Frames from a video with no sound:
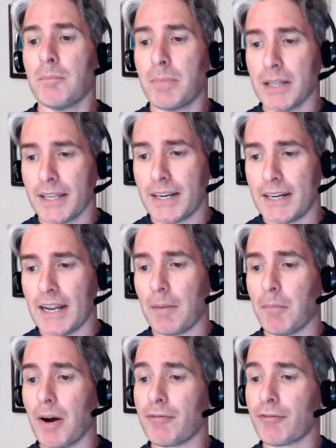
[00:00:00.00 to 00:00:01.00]

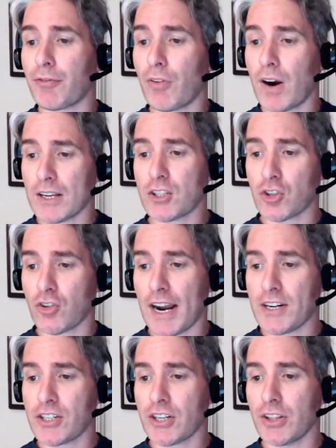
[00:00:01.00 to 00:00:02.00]
Belinda, my
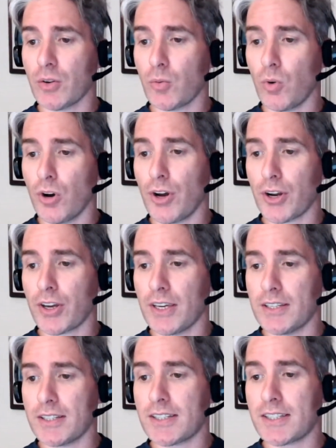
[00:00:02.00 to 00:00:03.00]
frustration that work
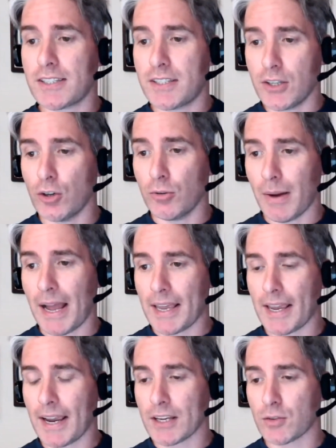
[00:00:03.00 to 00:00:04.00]
is still
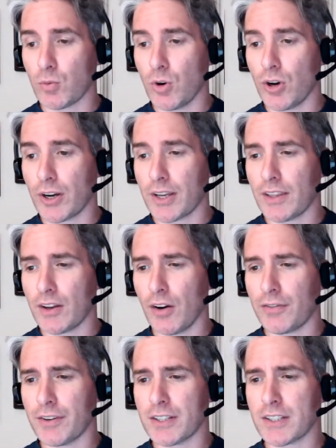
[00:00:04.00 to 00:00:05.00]
making us work in the
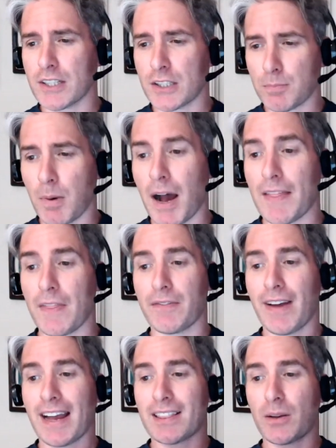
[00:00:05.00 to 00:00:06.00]
office despite the
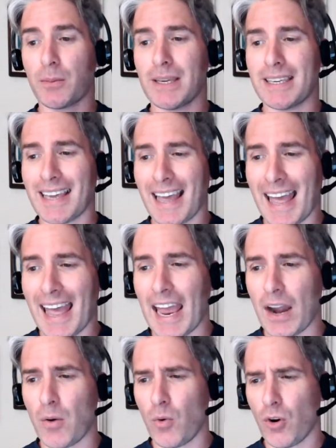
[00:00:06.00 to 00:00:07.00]
fact that we
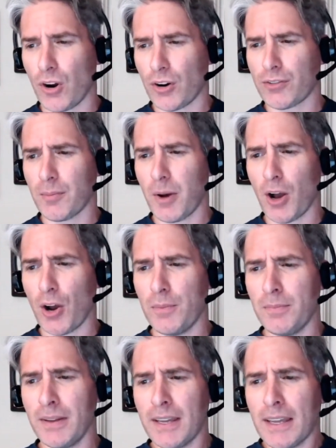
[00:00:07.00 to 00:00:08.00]
can work from
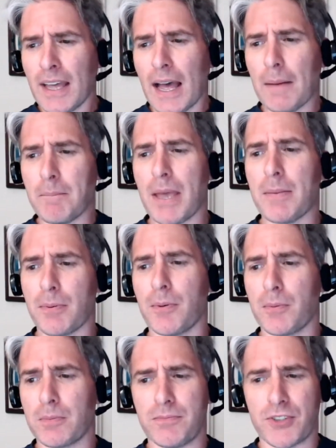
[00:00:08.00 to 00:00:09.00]
home and
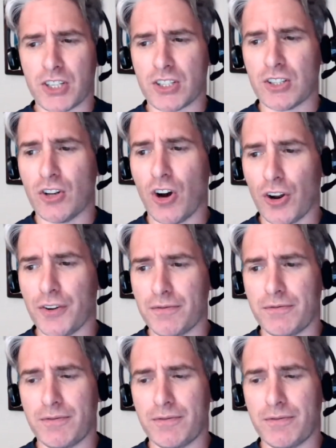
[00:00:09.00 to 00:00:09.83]
people just not